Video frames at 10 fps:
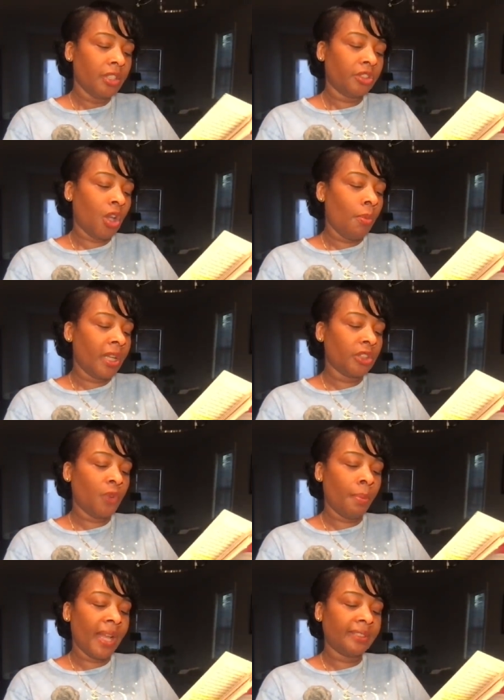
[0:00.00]
So much
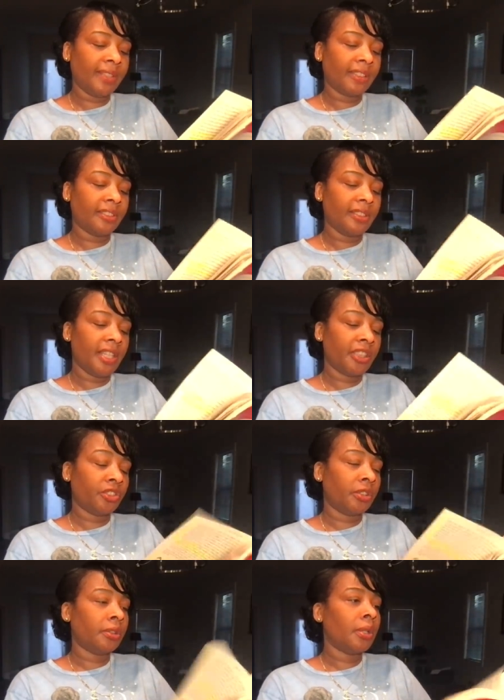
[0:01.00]
for my sex
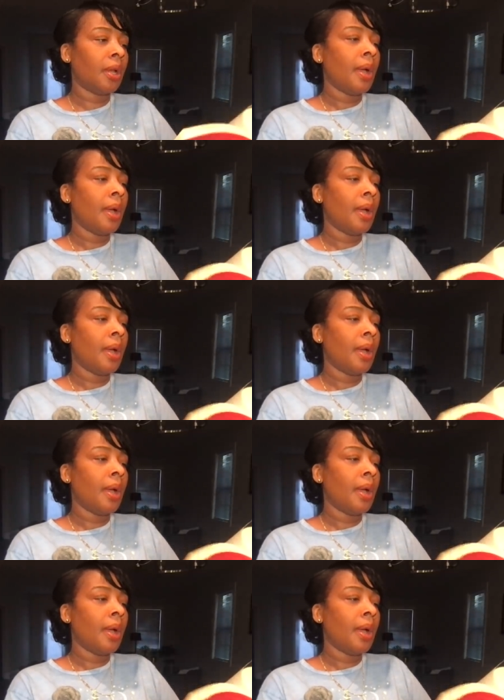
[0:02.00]
addiction.